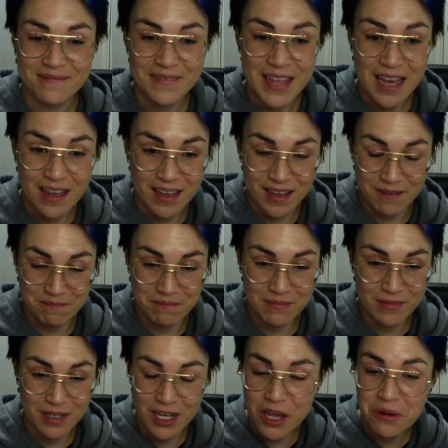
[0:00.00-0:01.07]
"I am
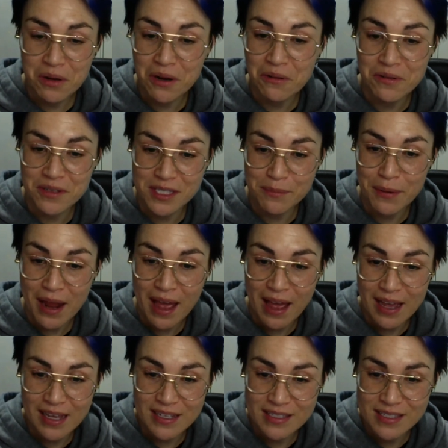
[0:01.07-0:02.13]
no longer
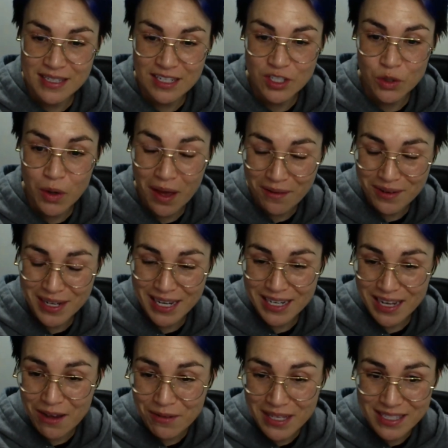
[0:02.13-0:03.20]
surprised at your only
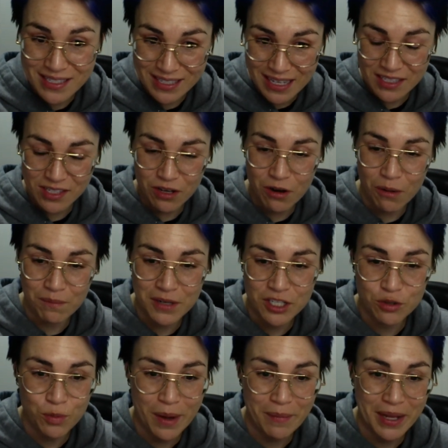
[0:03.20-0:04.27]
knowing 6
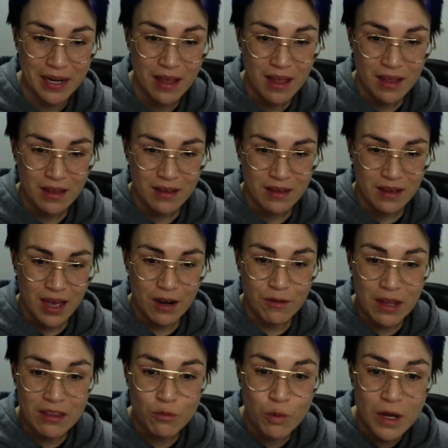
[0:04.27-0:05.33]
accomplished women. I
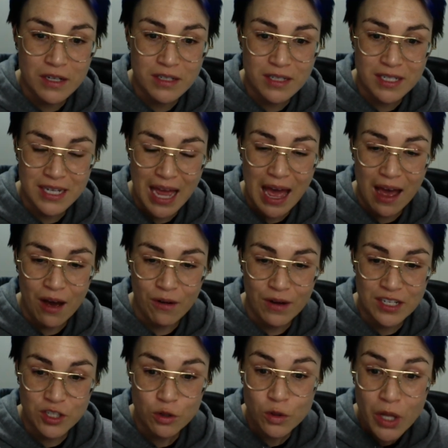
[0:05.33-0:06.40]
rather wonder now
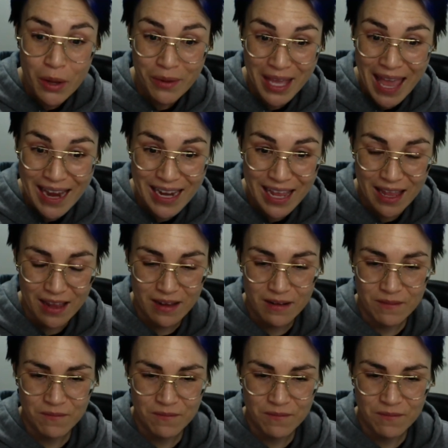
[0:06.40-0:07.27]
at your knowing any."